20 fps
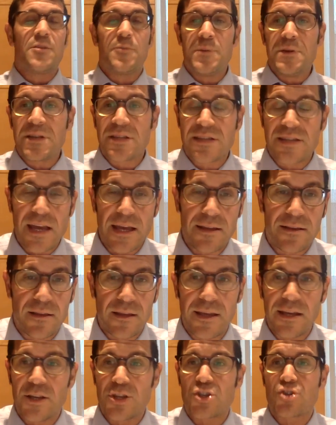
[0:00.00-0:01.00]
to be
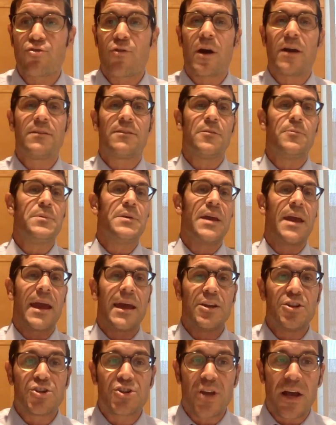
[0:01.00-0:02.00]
saintly and trying to be
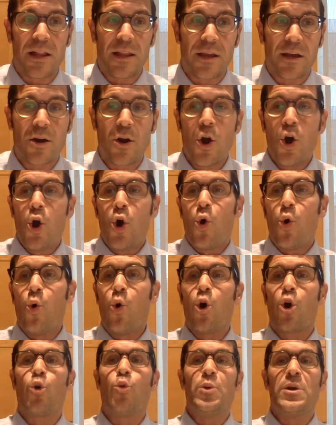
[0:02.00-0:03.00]
angelic,
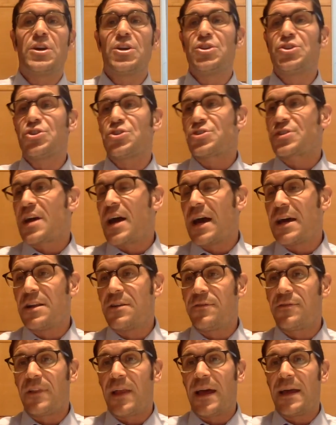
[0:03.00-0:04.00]
or we can just kind
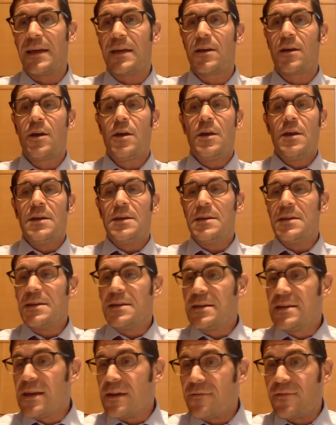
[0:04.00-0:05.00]
of like
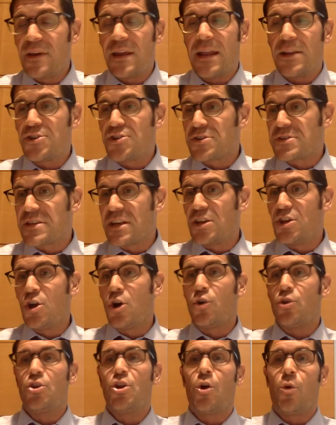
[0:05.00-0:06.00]
give in and just say, you
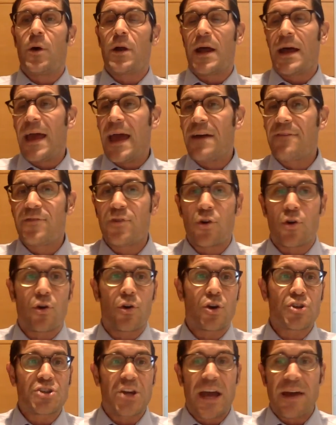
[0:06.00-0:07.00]
know what, I have an
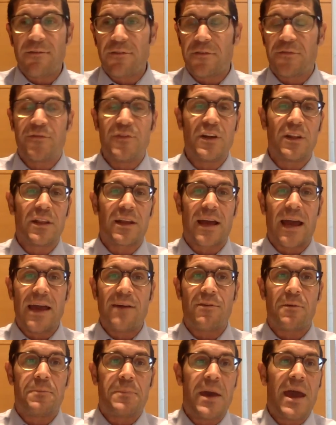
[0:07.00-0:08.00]
urge, I have a feeling, I
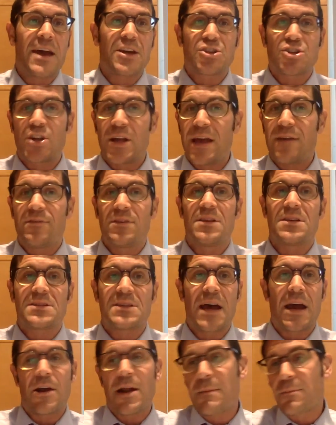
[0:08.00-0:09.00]
have a passion, I have a
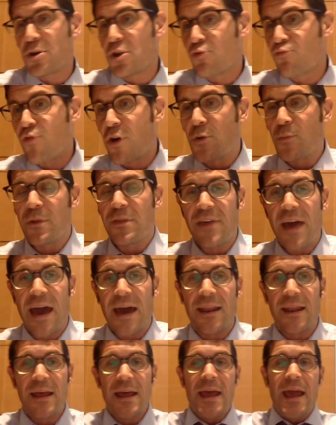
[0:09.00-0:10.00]
desire, and I'm going to run with
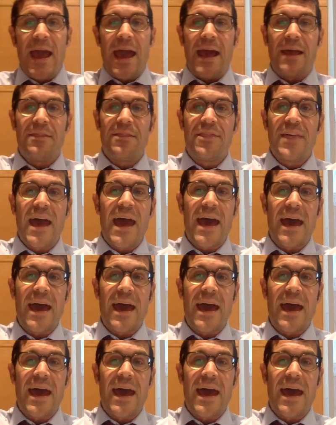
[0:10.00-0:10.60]
that. And